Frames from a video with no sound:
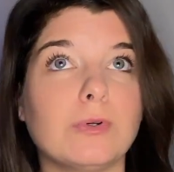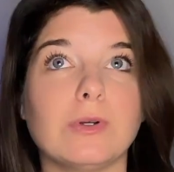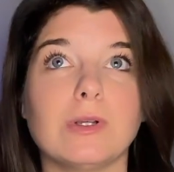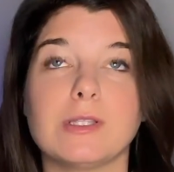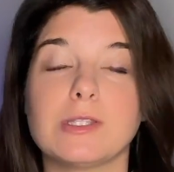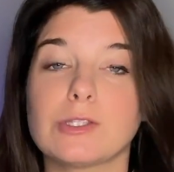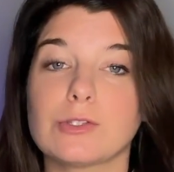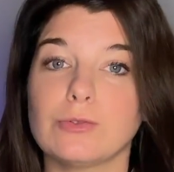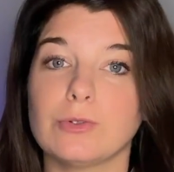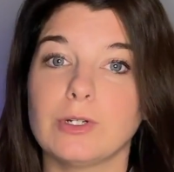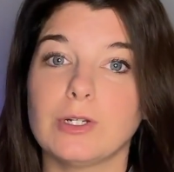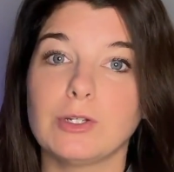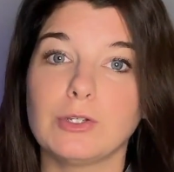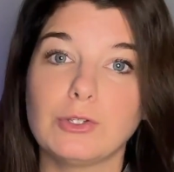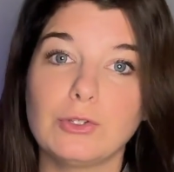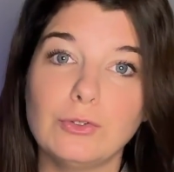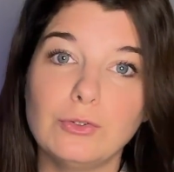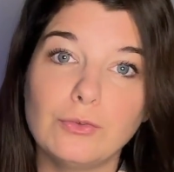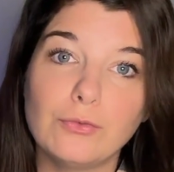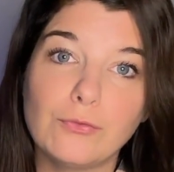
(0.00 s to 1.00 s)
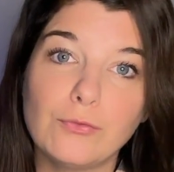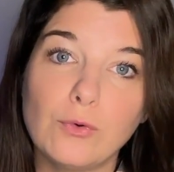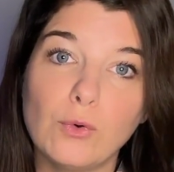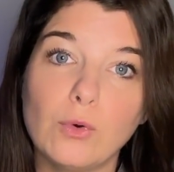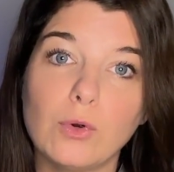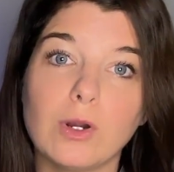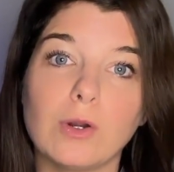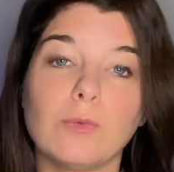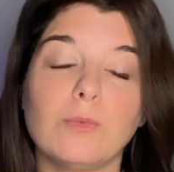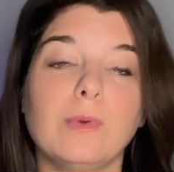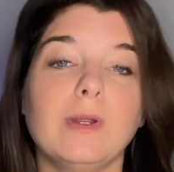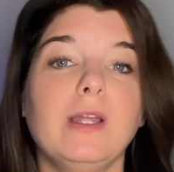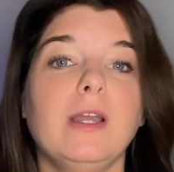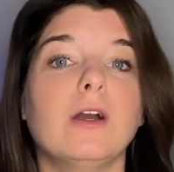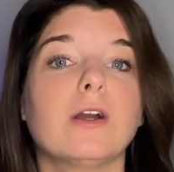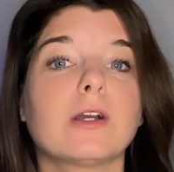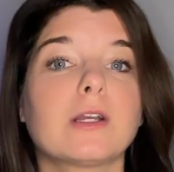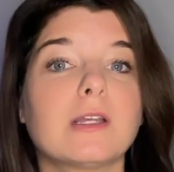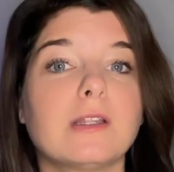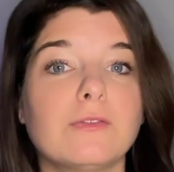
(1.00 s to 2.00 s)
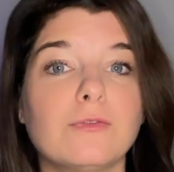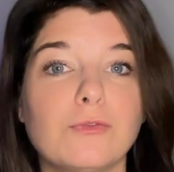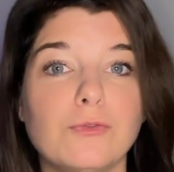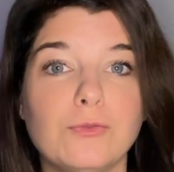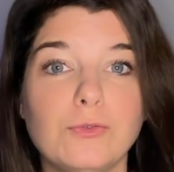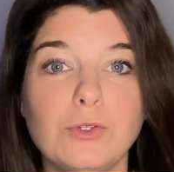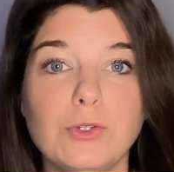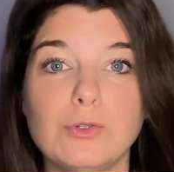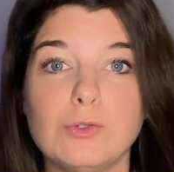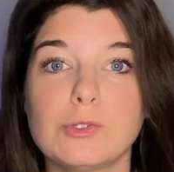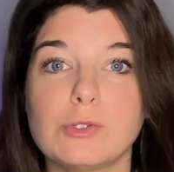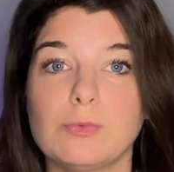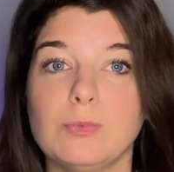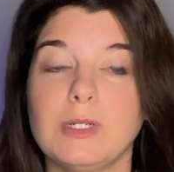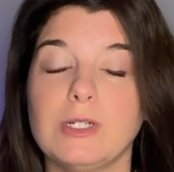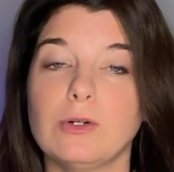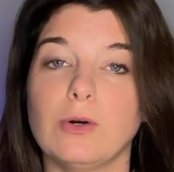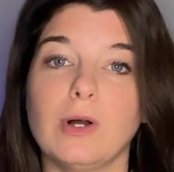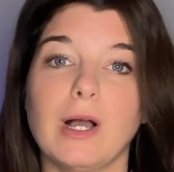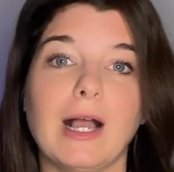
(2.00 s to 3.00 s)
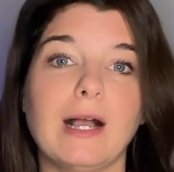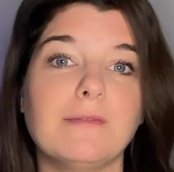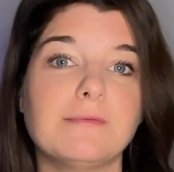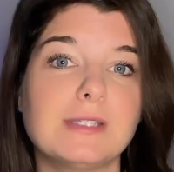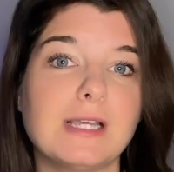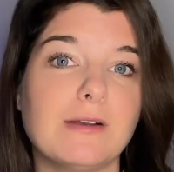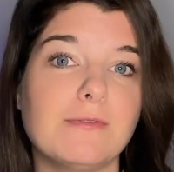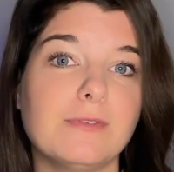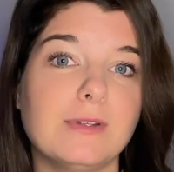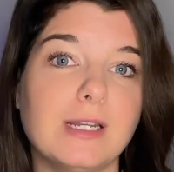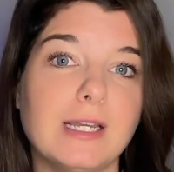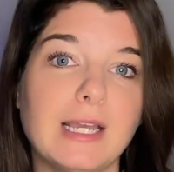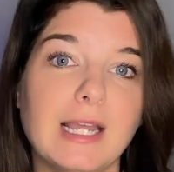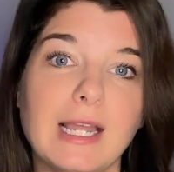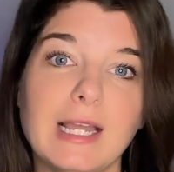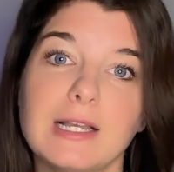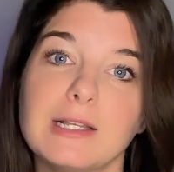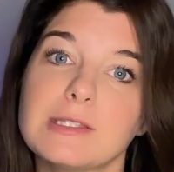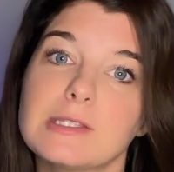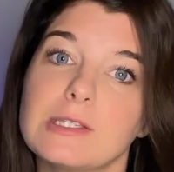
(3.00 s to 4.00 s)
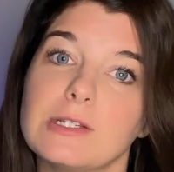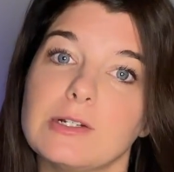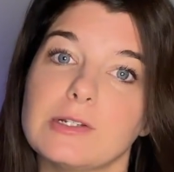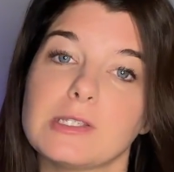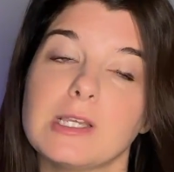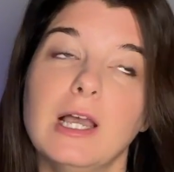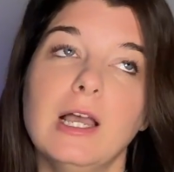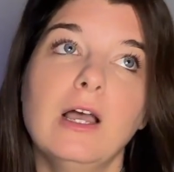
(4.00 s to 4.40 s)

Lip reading: It's during Q4. We are confused. We don't have definite answers.